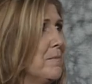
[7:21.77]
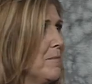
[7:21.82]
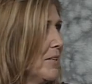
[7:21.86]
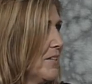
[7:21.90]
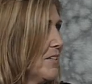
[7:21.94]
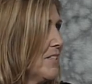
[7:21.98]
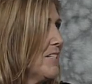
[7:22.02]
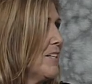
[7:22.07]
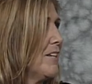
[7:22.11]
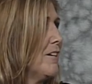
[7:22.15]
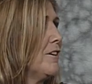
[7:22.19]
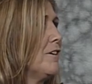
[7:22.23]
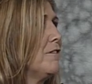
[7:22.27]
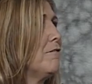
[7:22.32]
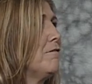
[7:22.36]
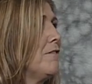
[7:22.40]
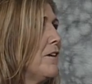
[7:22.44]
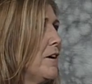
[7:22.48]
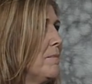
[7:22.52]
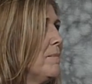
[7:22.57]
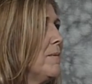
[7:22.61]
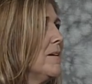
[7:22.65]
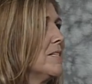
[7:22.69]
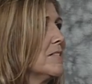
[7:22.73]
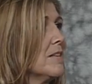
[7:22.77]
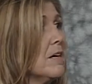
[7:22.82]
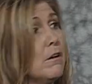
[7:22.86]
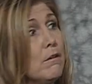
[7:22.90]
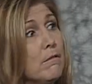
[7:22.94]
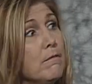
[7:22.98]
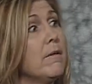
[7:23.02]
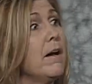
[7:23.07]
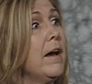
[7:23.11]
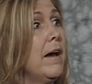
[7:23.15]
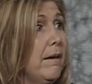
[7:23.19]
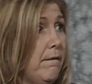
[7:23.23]
the military to find
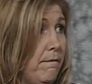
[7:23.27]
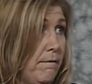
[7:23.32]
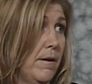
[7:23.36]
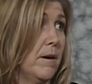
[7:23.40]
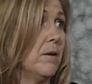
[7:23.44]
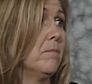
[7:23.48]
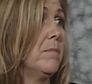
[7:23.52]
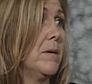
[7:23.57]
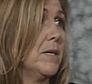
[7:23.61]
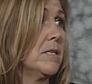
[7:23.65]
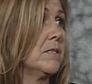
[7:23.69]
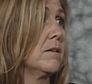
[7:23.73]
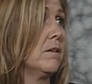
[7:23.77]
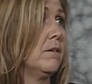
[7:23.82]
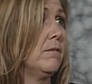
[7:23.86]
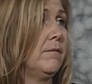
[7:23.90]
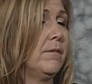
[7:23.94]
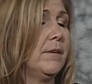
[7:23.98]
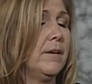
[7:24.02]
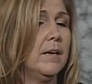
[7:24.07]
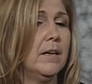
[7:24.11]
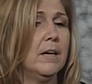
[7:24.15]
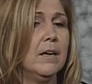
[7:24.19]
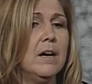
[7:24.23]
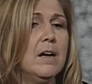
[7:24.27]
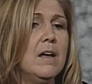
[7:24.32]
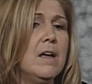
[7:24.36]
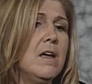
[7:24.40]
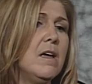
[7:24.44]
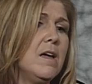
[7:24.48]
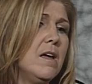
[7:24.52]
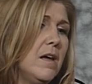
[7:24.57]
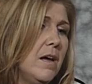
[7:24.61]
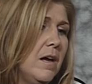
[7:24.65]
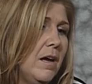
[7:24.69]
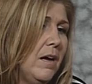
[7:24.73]
myself, I found myself right. there.
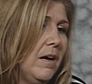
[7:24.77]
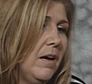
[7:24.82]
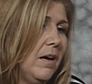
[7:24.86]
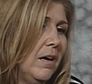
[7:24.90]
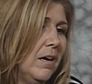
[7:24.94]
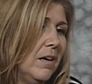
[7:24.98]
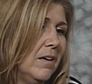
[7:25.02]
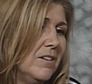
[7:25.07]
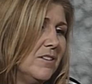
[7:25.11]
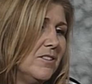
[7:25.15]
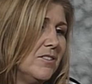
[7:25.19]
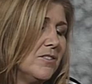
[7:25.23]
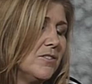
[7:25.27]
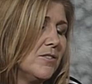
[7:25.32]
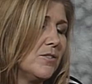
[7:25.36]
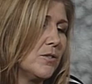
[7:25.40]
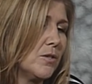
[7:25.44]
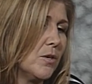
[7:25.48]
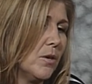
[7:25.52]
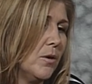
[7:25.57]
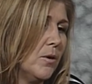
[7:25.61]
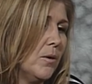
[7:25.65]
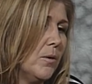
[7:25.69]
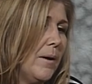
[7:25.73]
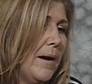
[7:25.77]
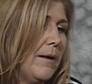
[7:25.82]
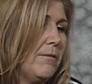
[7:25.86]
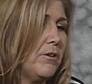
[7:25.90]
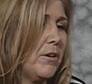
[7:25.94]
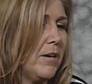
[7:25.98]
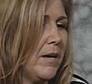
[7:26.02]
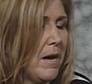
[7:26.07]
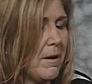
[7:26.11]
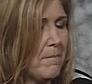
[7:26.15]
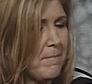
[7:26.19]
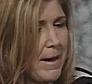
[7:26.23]
And so
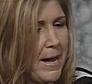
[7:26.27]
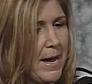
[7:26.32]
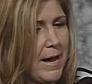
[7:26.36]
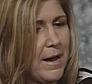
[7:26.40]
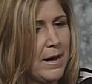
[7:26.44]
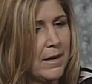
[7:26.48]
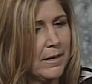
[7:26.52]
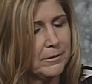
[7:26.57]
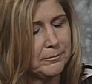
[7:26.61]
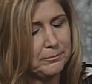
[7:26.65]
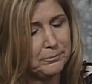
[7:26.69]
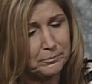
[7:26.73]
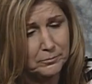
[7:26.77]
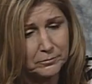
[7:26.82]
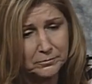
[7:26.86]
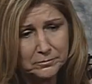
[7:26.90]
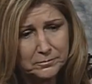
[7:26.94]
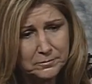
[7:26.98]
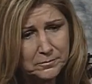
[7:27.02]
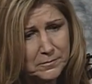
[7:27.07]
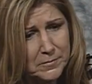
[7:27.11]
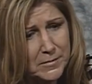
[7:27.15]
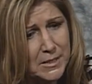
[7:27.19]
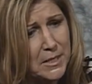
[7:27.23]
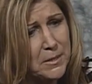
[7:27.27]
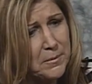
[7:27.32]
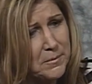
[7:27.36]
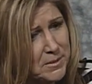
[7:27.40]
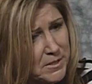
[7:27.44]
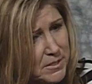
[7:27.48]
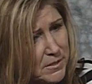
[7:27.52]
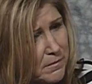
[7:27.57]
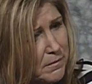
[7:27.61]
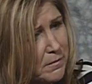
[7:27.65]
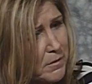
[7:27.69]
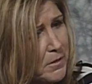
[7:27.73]
after I got back, I
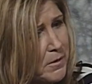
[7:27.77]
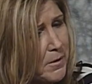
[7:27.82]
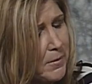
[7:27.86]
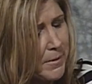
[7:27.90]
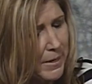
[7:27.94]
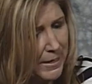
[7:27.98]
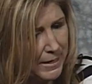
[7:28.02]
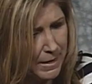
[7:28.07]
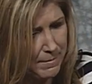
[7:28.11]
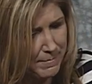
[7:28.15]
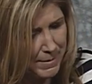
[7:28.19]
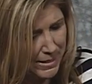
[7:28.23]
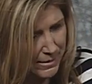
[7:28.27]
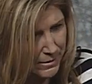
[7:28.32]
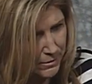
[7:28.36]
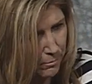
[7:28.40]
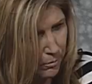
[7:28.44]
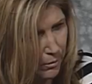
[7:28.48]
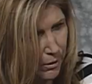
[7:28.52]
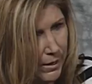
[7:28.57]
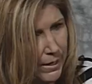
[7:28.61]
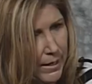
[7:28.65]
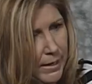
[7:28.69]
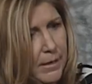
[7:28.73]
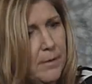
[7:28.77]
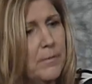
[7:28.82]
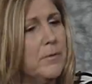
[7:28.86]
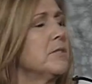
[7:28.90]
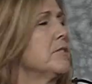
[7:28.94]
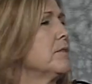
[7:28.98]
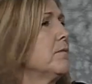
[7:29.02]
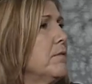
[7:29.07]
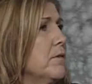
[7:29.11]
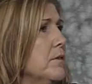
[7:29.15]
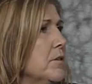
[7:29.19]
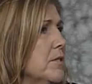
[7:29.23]
went to for oh, got back to Bragg. I
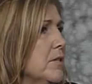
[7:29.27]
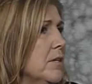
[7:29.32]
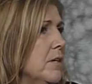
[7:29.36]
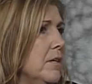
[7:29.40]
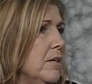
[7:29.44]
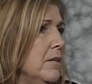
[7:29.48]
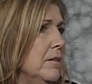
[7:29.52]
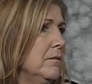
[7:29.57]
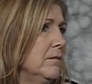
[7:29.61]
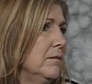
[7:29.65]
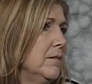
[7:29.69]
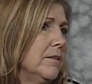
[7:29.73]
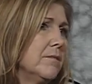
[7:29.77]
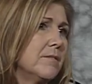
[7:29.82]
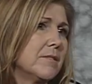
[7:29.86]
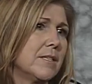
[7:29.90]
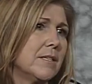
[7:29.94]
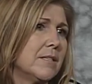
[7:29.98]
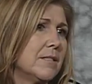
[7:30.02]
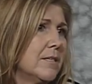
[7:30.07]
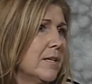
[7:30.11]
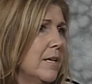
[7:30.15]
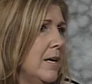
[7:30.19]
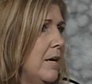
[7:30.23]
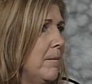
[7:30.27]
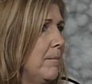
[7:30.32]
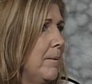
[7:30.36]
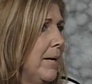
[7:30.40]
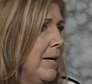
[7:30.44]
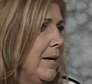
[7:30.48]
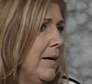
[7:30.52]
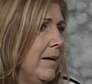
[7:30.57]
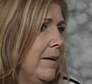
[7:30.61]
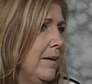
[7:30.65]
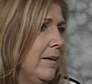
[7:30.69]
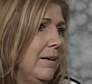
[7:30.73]
went to First art, and I was like, "Top,
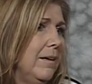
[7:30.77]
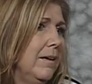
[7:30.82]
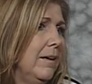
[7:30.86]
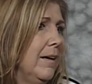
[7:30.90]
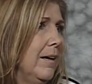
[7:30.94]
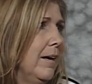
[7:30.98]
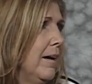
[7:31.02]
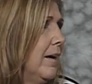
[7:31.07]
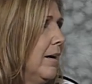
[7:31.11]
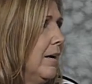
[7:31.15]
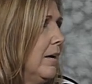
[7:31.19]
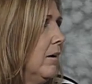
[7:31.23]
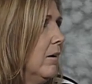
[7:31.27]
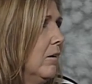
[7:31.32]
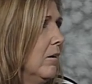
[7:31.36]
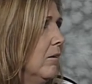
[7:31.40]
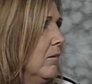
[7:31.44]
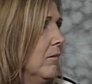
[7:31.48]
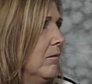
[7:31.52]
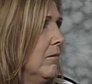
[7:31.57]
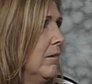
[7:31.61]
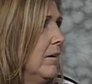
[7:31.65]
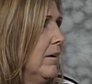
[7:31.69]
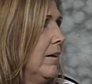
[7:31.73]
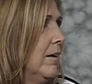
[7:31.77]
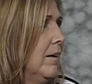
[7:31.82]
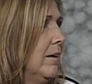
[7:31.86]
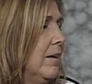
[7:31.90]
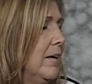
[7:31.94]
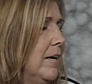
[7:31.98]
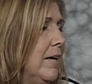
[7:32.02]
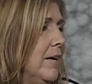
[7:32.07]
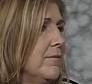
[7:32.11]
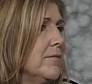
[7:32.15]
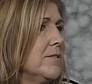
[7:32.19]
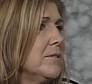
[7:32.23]
I, I, I gotta go. I,
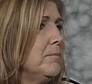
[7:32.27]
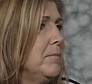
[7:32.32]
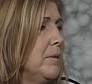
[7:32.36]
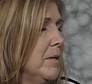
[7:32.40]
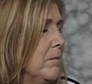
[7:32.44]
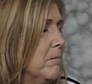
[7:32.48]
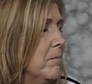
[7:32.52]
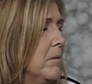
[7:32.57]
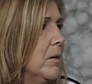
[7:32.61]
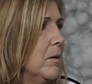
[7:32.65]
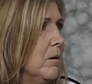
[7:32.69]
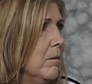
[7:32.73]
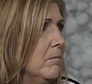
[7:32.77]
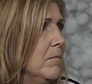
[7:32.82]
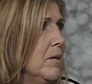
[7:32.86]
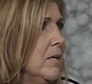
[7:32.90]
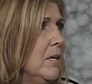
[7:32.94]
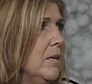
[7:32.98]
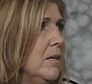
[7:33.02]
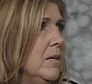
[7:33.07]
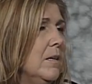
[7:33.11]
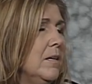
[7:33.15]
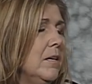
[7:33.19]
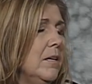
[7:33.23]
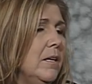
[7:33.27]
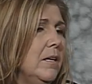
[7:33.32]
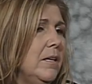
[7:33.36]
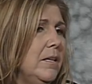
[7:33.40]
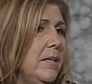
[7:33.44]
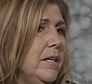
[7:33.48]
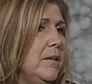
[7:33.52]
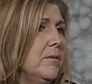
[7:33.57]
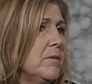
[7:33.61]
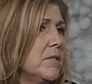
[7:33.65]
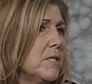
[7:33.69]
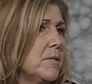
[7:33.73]
I, have to be a mom." Right.
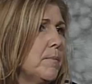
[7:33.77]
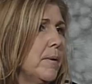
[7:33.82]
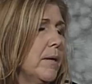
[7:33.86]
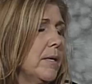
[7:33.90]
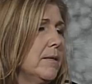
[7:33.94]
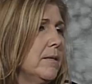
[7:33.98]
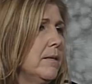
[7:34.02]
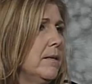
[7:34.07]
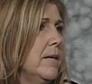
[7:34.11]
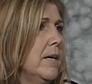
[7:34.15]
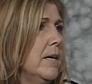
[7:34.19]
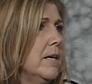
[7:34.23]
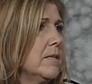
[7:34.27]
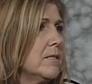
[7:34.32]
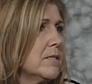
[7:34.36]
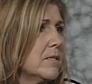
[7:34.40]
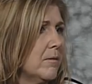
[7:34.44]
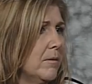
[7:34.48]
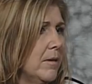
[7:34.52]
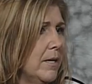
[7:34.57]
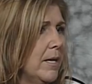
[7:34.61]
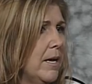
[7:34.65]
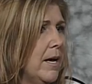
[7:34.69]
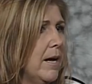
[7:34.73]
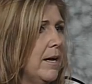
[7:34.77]
And he respected that, so I